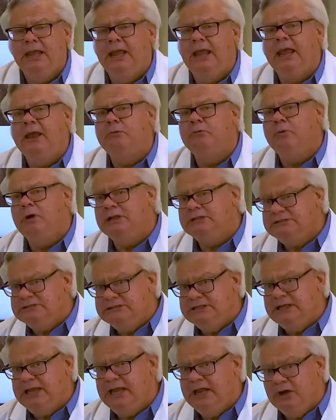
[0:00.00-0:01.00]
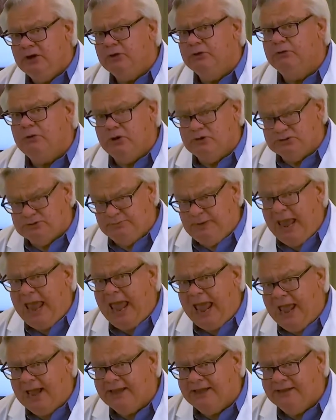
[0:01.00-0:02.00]
And once the hair grows
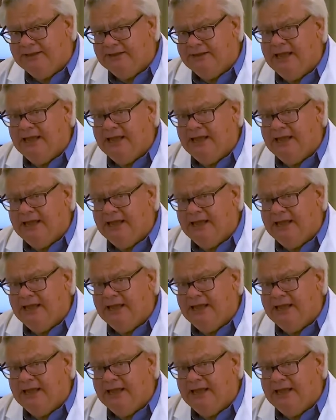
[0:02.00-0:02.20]
back,